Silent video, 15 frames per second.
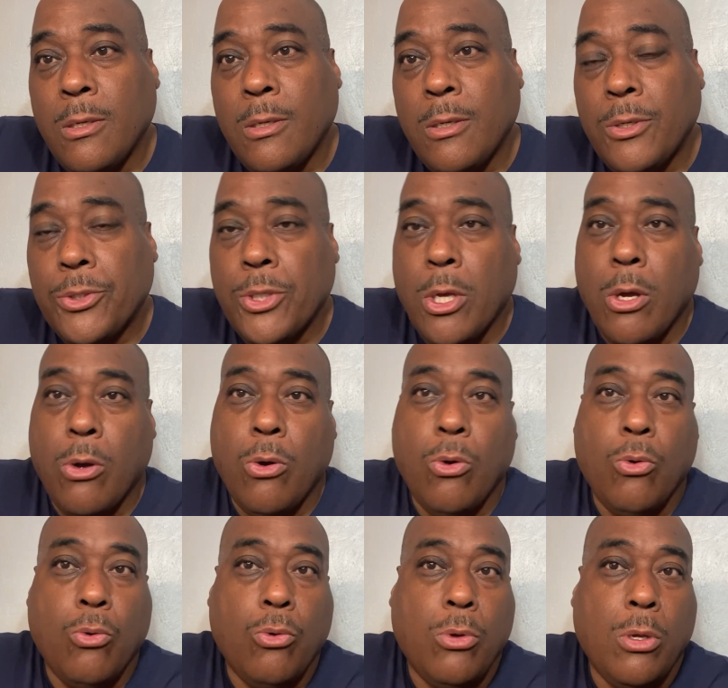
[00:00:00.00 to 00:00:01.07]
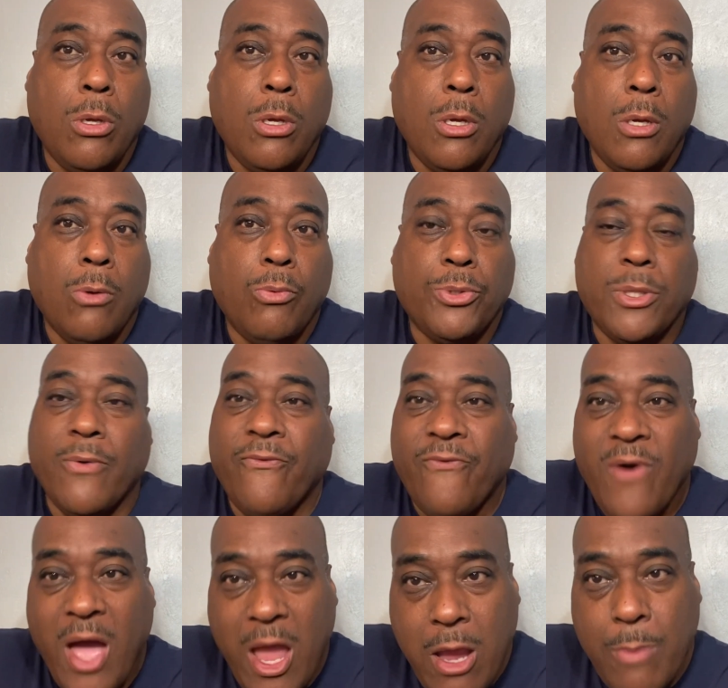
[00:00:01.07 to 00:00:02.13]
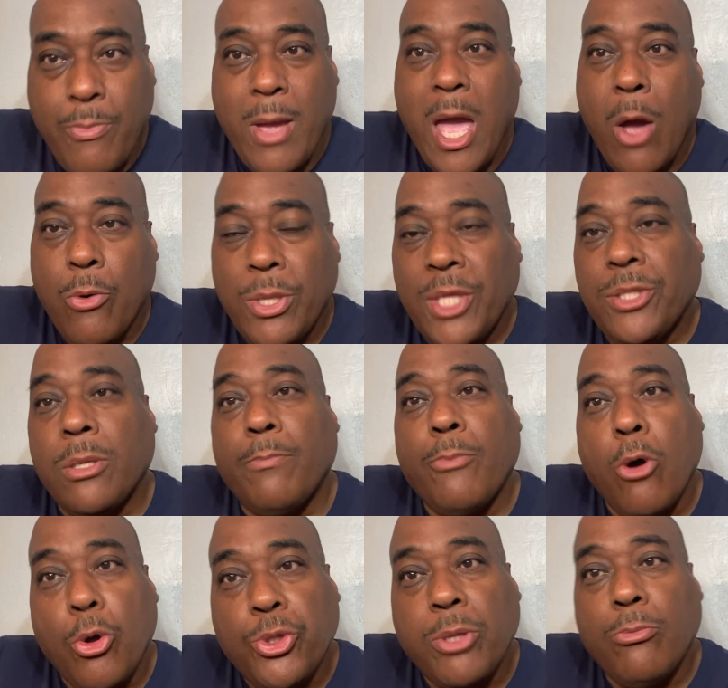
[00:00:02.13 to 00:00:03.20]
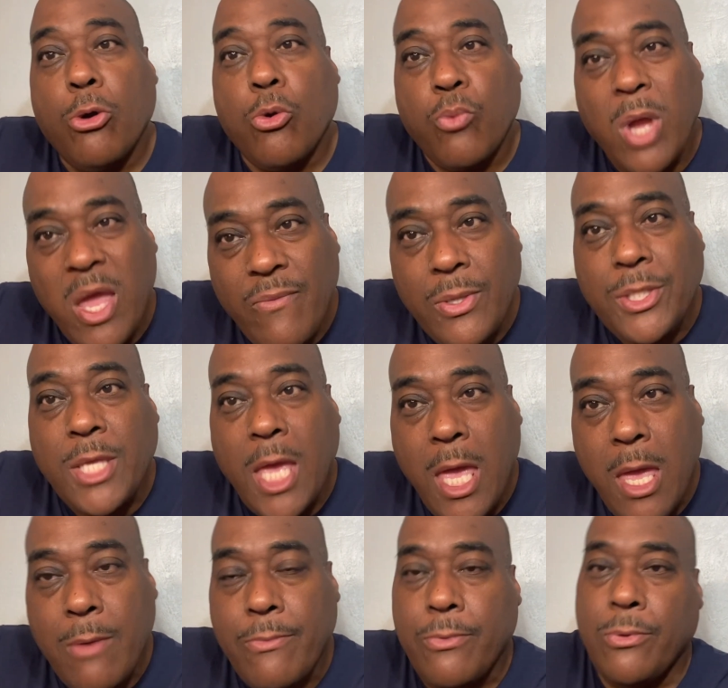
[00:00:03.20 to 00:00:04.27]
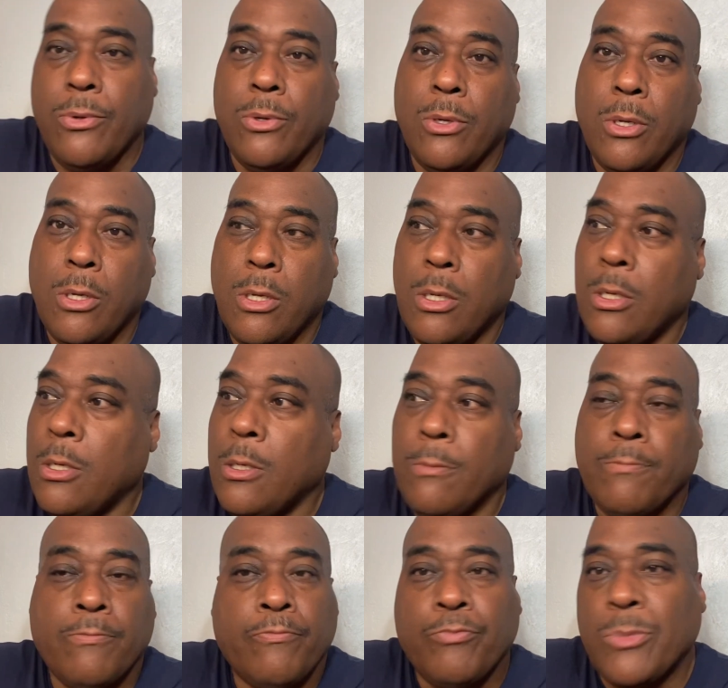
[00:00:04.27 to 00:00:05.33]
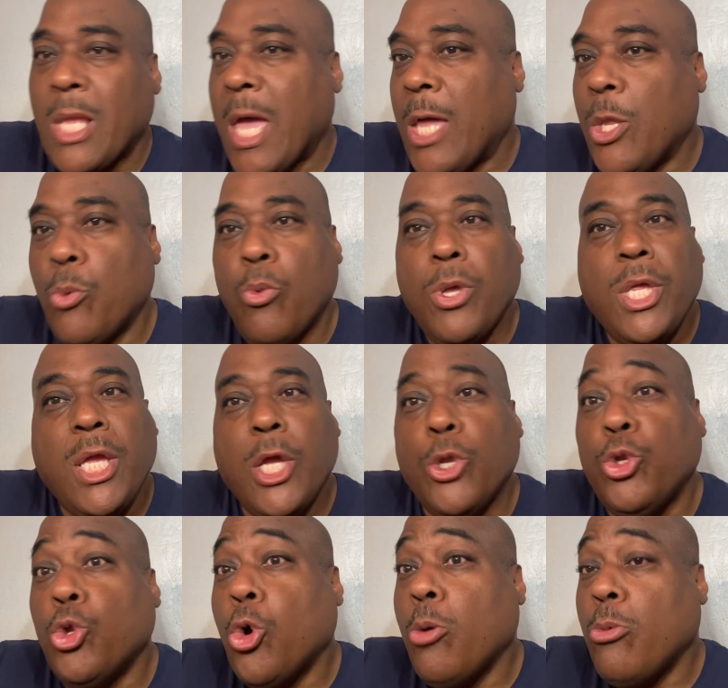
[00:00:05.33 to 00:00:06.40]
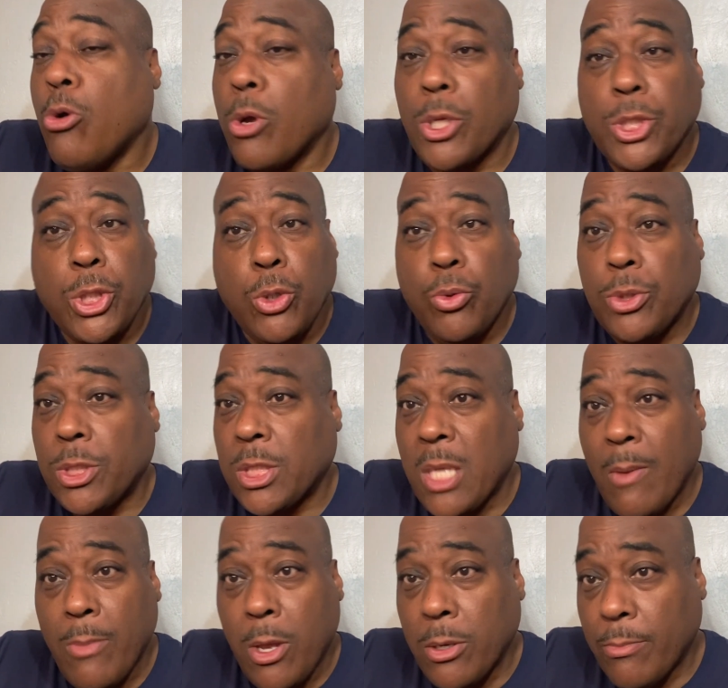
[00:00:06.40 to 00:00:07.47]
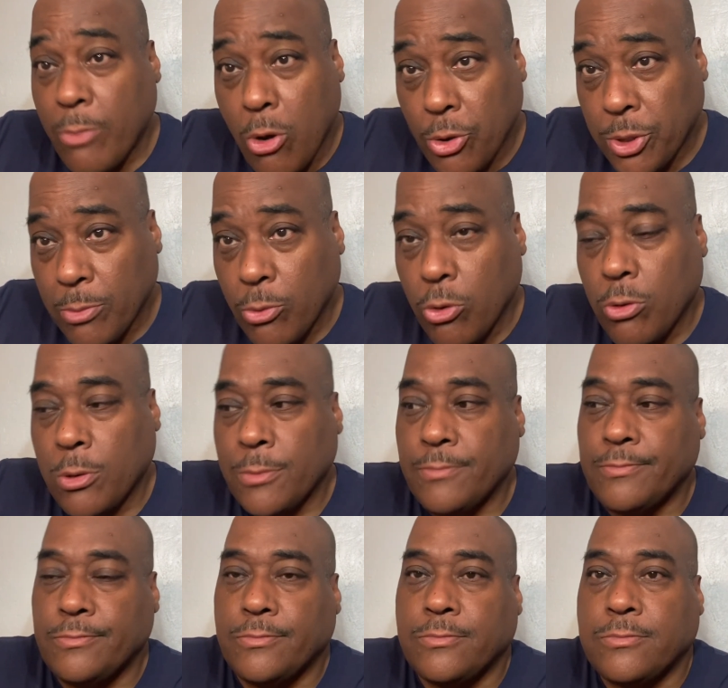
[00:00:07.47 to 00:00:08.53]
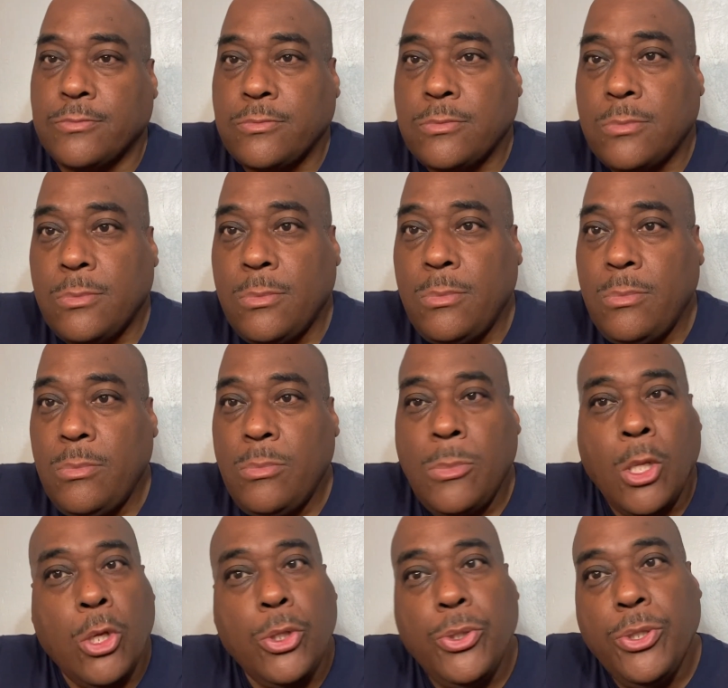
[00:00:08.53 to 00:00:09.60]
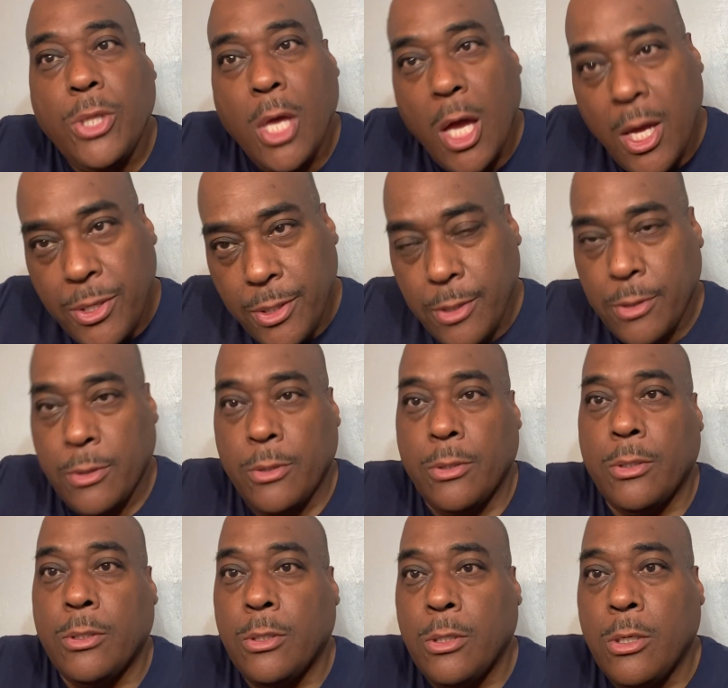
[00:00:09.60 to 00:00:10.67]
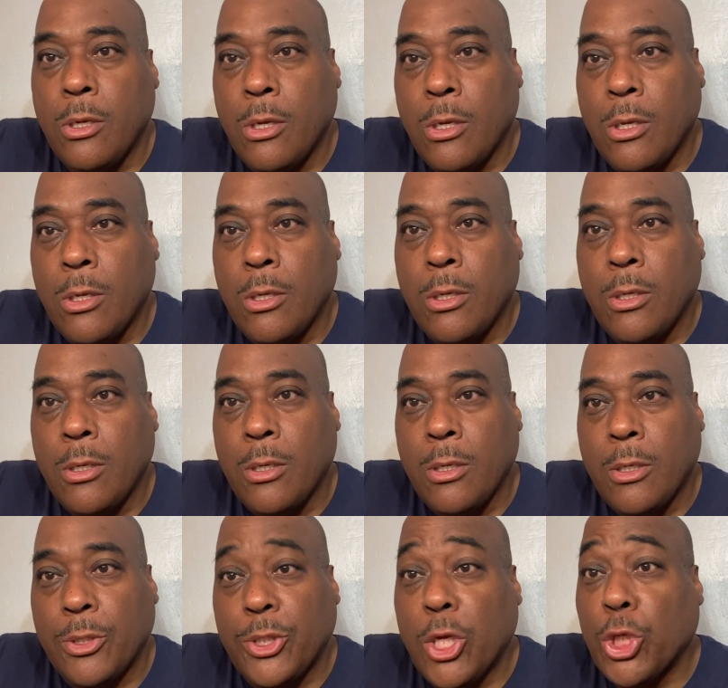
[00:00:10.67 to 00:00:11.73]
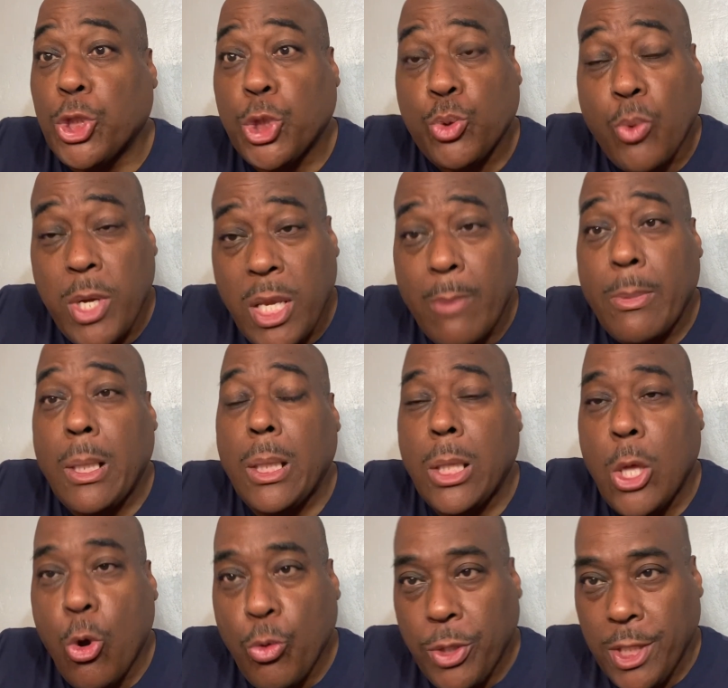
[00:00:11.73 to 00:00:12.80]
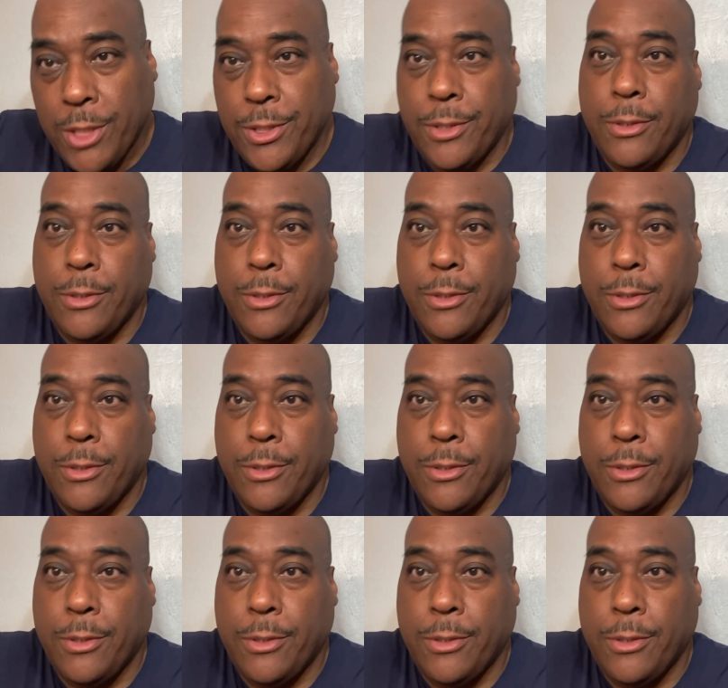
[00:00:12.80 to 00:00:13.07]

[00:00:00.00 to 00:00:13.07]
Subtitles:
So, with the firepower that the Baltimore Ravens have, I don't want to hear no more excuses coming out of Baltimore. None. They're straight up loaded.